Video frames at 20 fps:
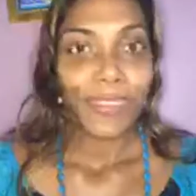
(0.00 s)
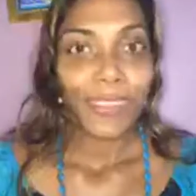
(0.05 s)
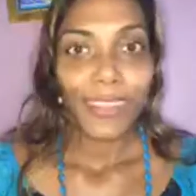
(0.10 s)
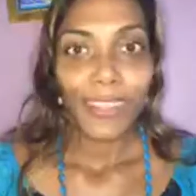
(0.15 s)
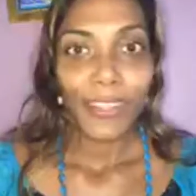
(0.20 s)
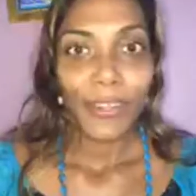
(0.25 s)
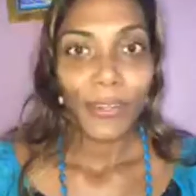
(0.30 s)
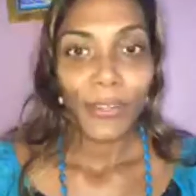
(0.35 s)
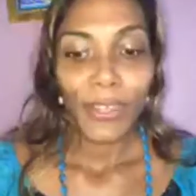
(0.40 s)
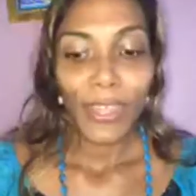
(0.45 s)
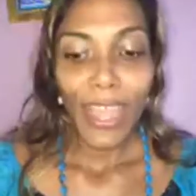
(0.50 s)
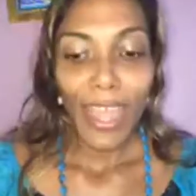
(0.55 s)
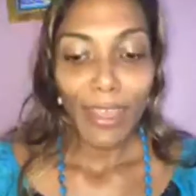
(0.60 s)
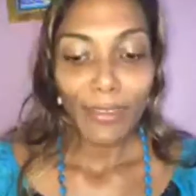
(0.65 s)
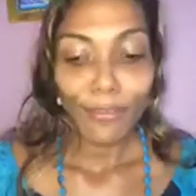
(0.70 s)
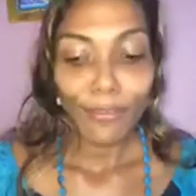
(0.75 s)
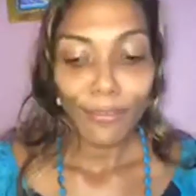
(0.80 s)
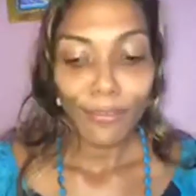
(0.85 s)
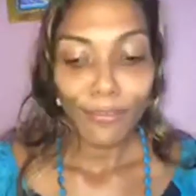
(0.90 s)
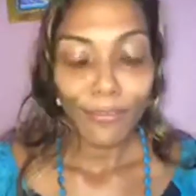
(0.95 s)
You
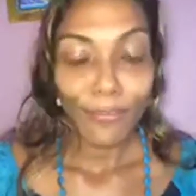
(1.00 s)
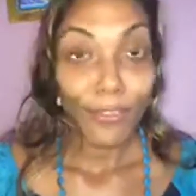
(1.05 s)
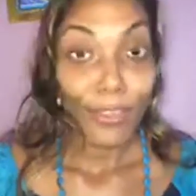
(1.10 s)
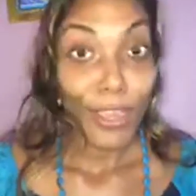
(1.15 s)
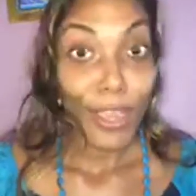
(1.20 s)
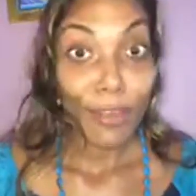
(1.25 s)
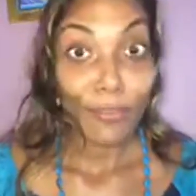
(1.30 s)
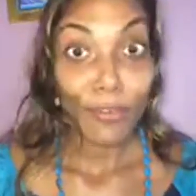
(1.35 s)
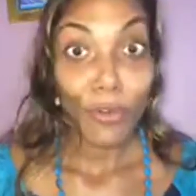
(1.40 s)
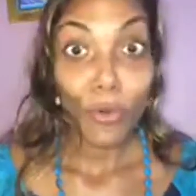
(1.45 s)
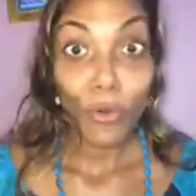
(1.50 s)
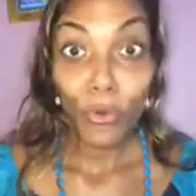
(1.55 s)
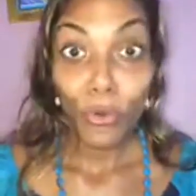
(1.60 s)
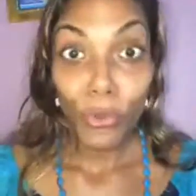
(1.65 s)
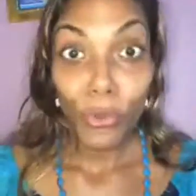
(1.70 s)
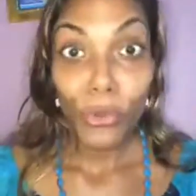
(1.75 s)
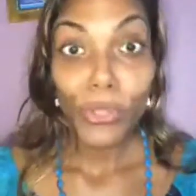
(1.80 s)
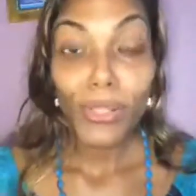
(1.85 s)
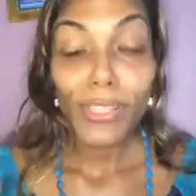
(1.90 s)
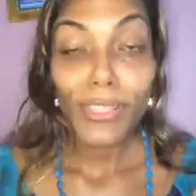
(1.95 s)
have
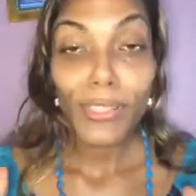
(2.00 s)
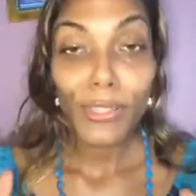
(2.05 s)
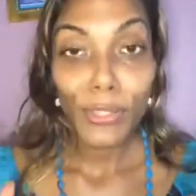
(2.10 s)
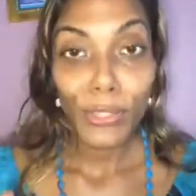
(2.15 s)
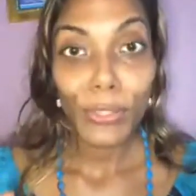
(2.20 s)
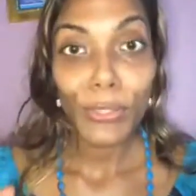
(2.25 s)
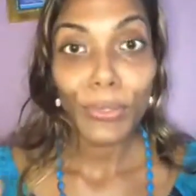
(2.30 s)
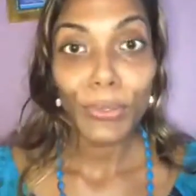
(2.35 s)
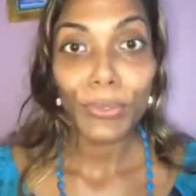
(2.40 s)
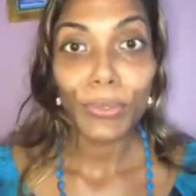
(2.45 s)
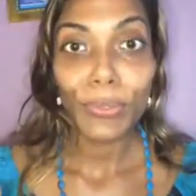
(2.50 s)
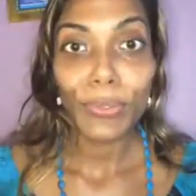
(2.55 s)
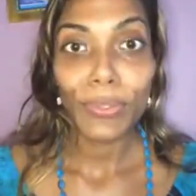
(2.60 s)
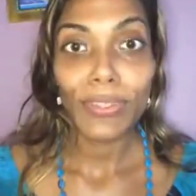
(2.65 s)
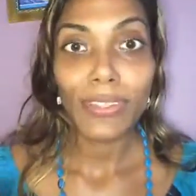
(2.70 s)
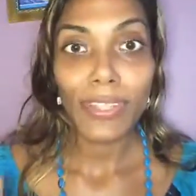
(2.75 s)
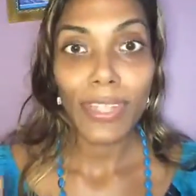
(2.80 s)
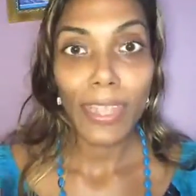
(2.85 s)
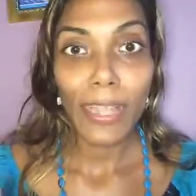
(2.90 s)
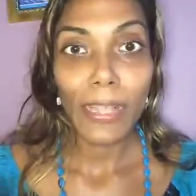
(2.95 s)
all the tools
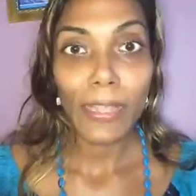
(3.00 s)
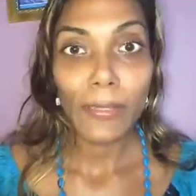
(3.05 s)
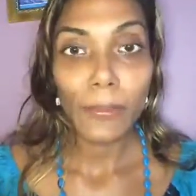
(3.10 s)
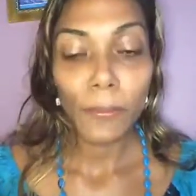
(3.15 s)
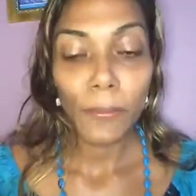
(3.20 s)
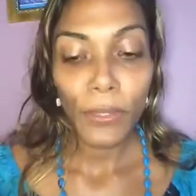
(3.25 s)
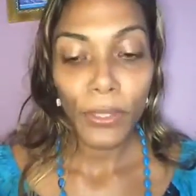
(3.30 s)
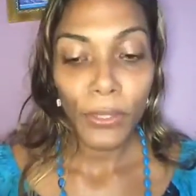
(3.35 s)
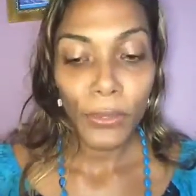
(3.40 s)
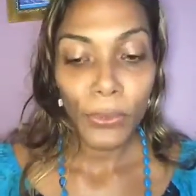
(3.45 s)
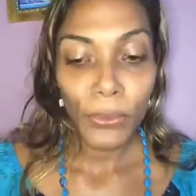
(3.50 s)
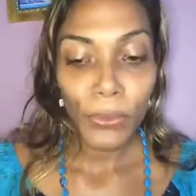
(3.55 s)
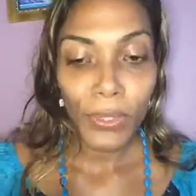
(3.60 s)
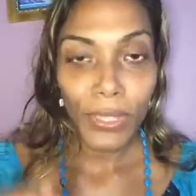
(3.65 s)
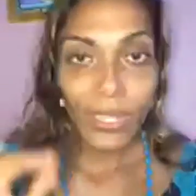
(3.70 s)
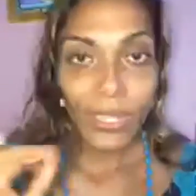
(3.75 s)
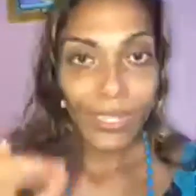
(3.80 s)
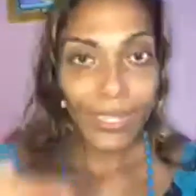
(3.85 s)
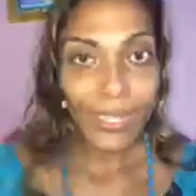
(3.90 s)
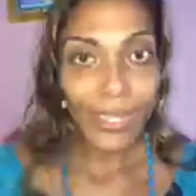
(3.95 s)
to help you
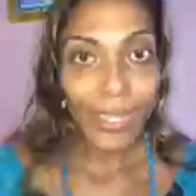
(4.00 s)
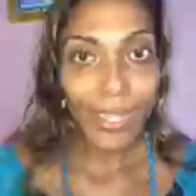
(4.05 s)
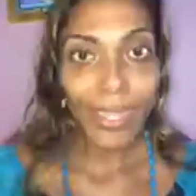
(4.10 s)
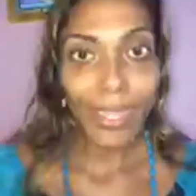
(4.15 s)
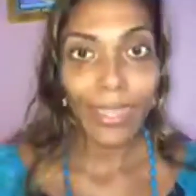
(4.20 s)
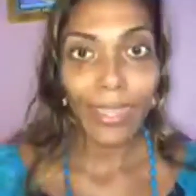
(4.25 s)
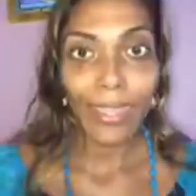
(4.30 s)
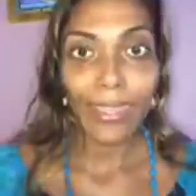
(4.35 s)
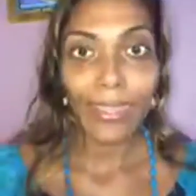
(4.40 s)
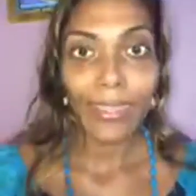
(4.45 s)
clear